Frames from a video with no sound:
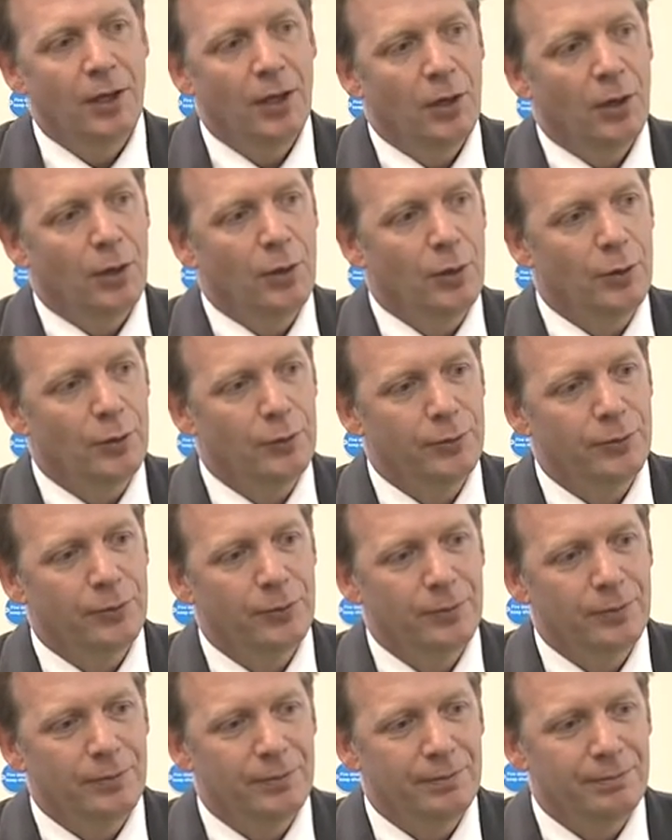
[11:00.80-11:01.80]
of
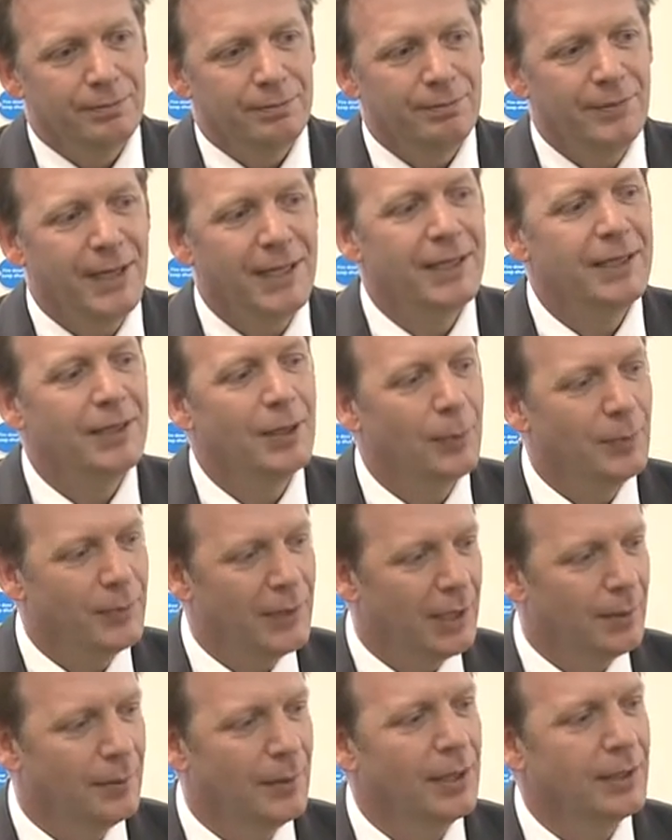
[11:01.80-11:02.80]
making up
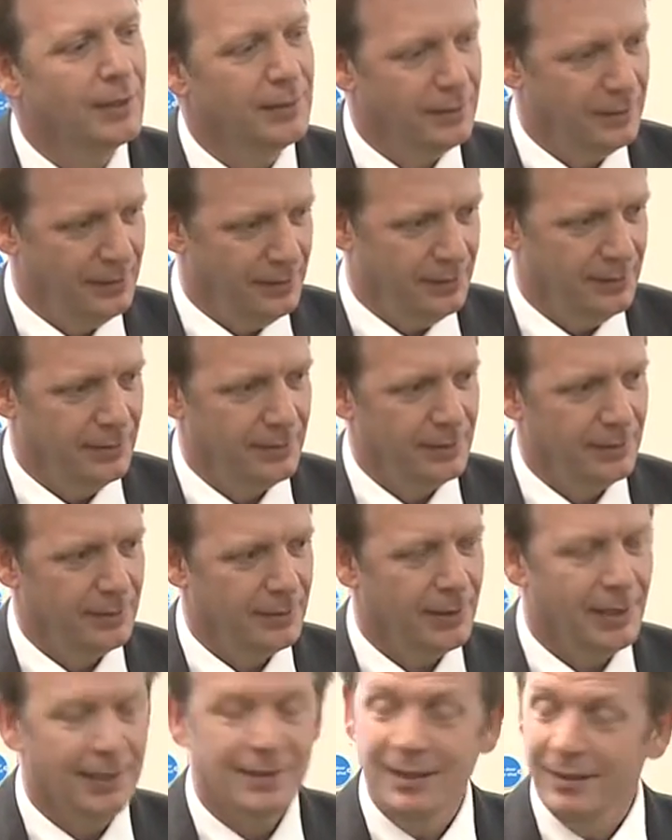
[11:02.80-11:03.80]
their minds.
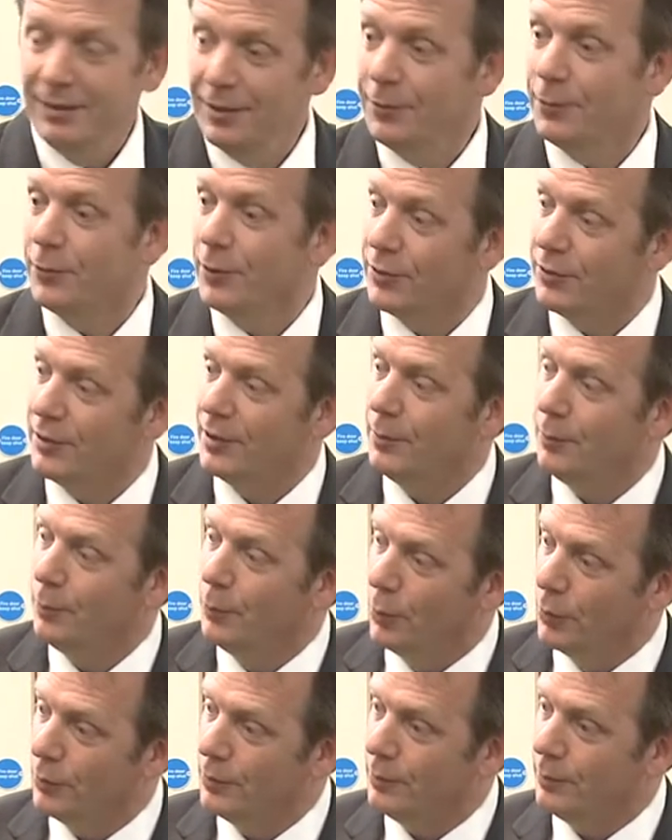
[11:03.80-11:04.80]
And this is for us an
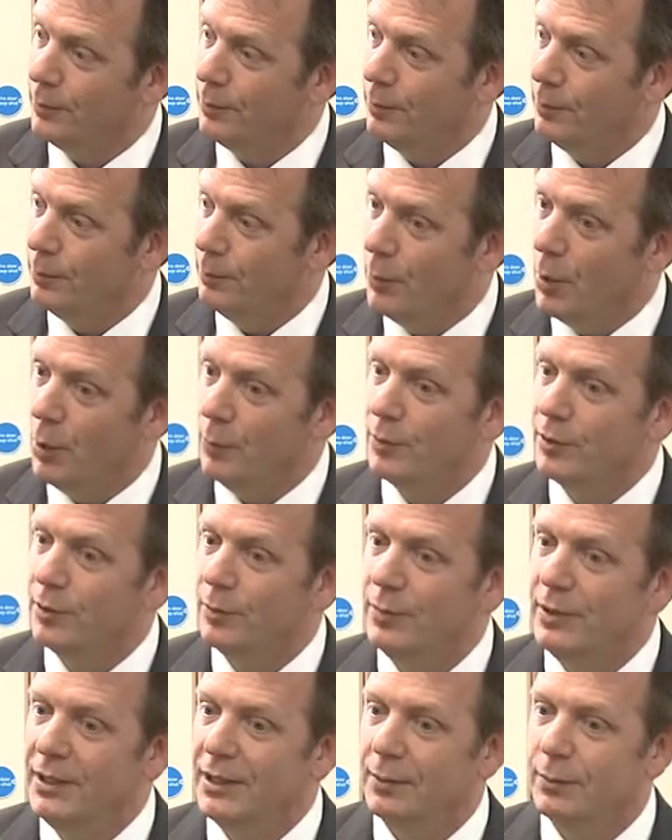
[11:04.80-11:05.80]
important moment to
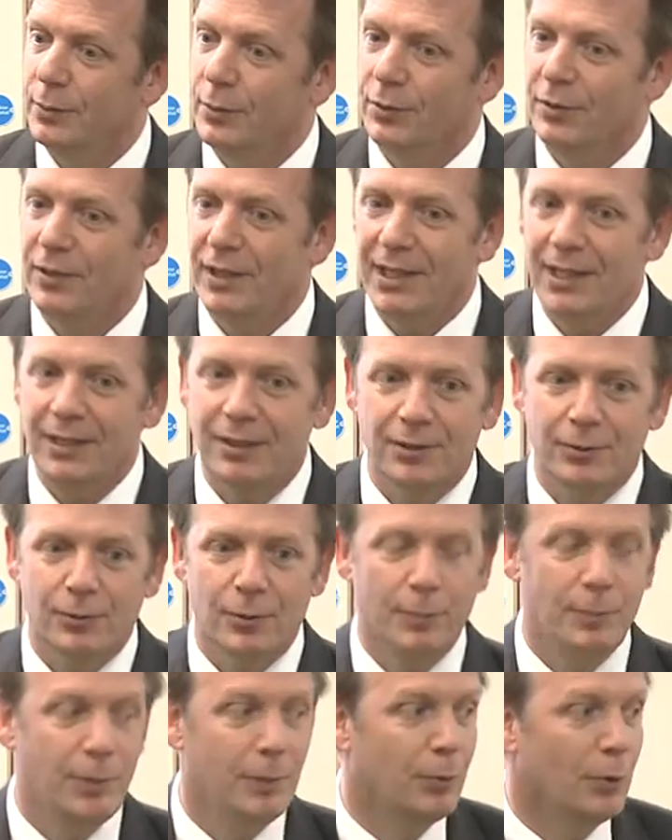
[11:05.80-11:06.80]
be in, because here is
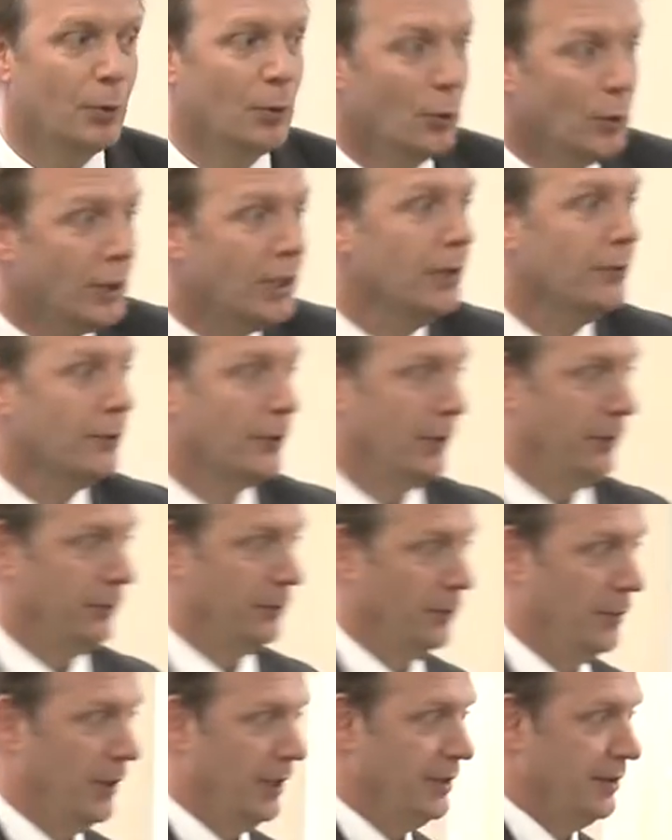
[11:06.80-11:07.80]
where people are looking for
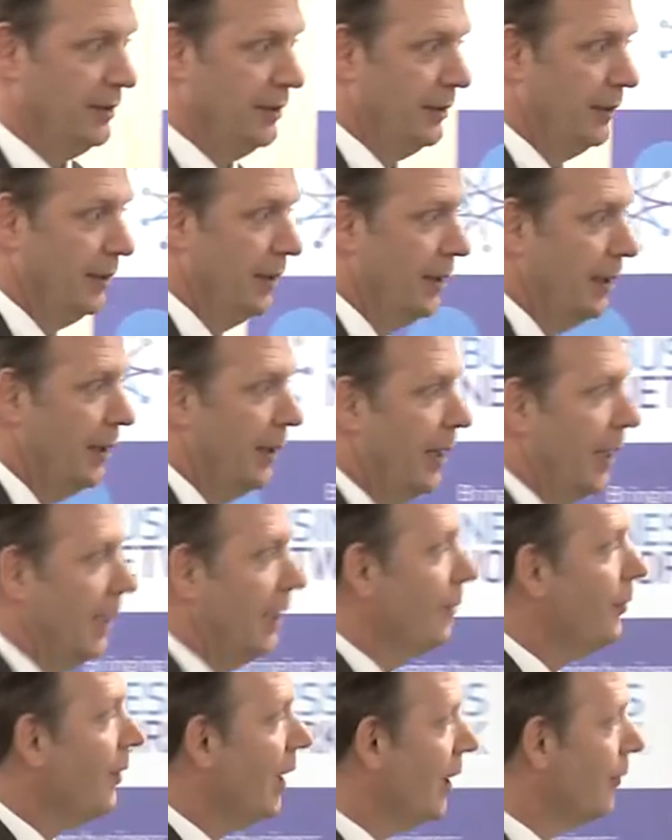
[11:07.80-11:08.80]
information. And
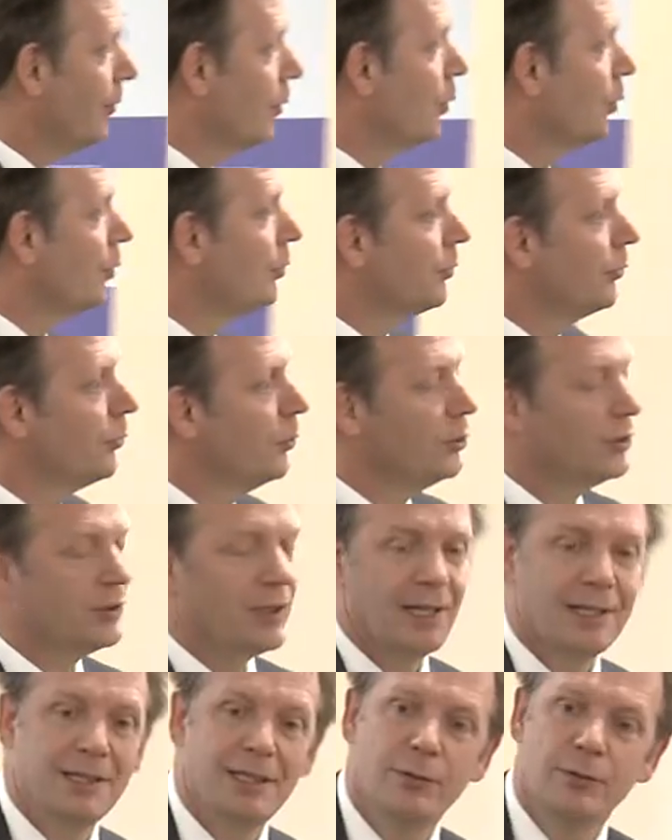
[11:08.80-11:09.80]
if I have a controversial
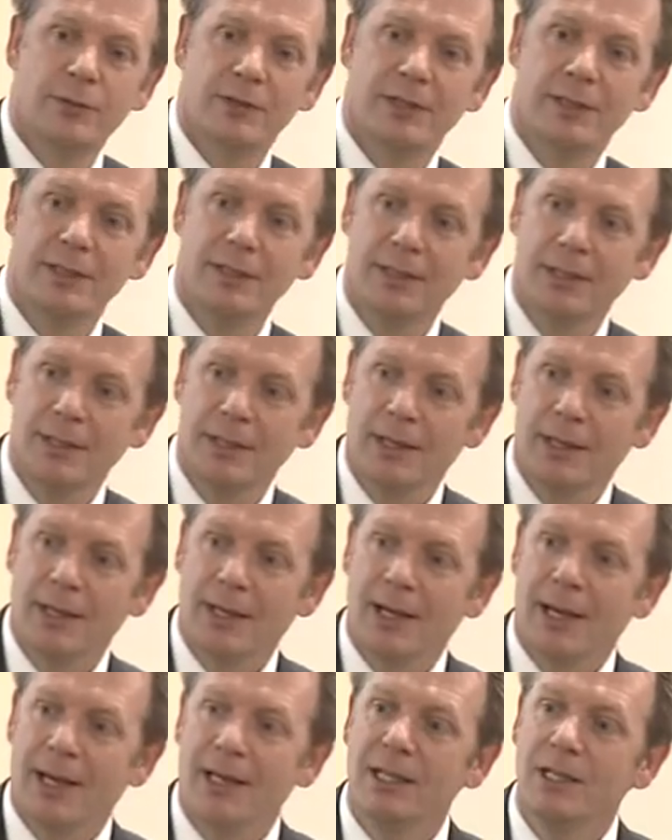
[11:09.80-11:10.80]
activity,
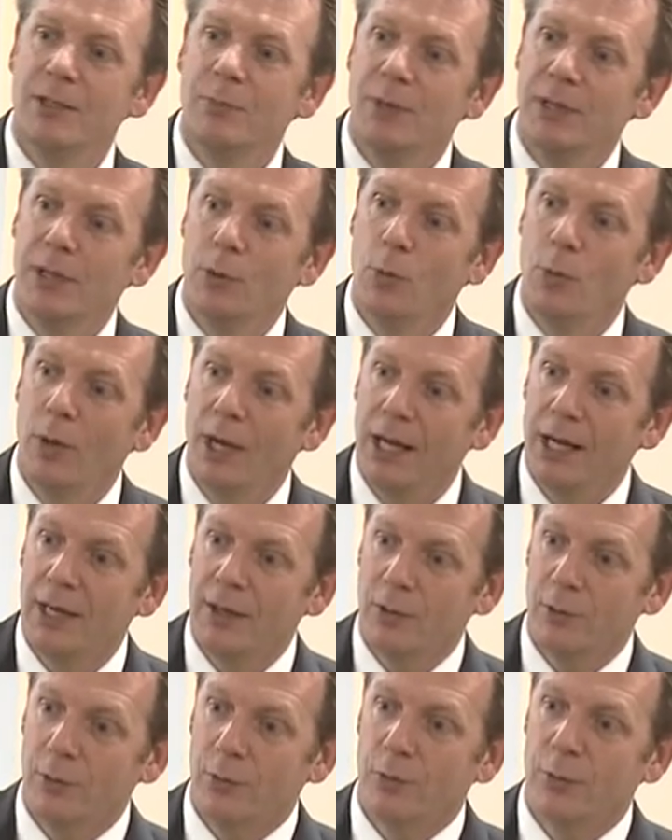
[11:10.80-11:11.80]
I need to be
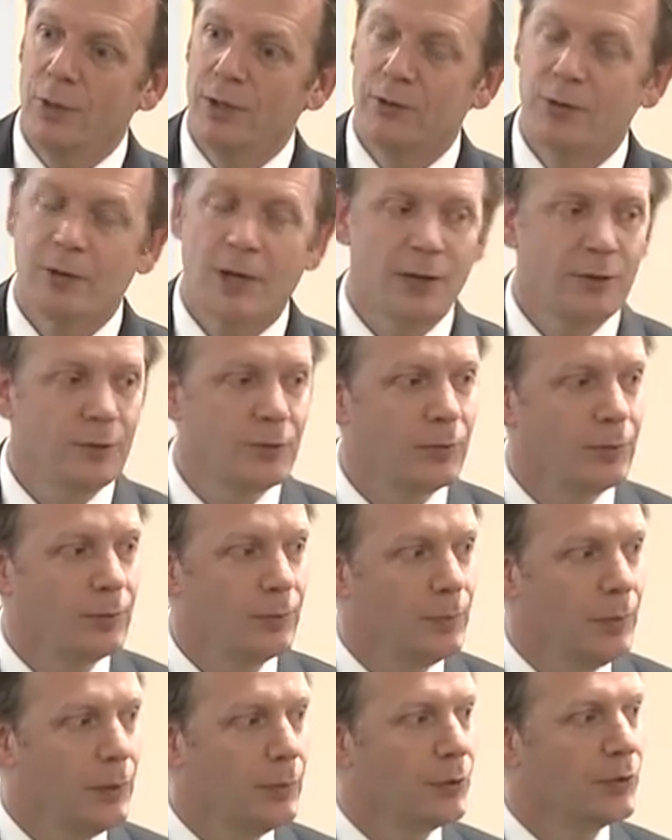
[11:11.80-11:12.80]
aware of what drives
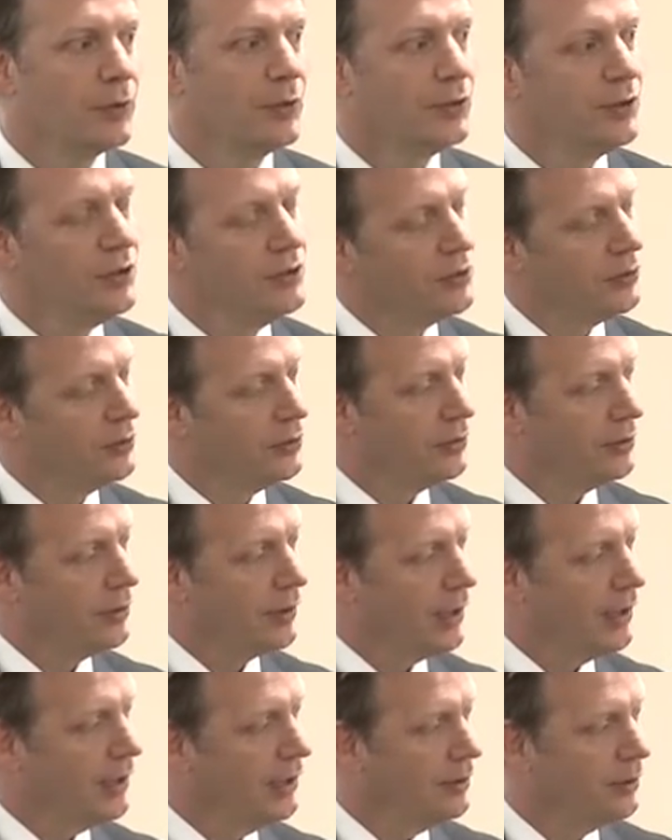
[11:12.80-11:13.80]
people's decisions.
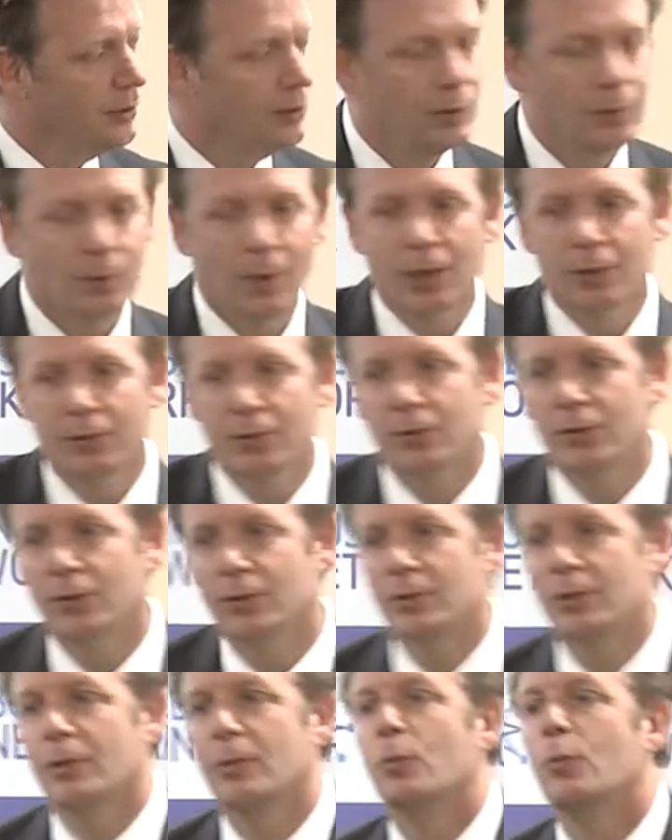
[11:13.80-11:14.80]
I need to do the market
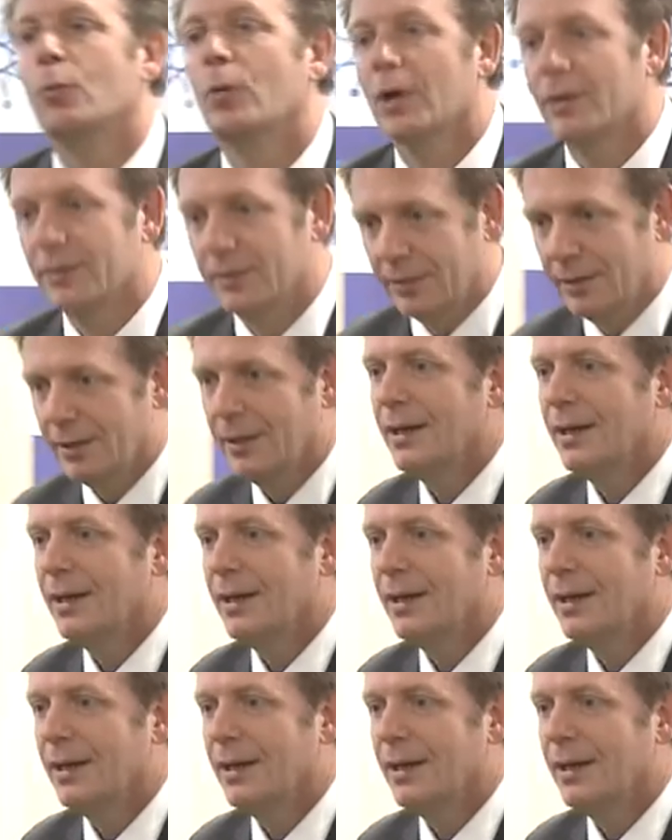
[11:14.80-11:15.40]
research and what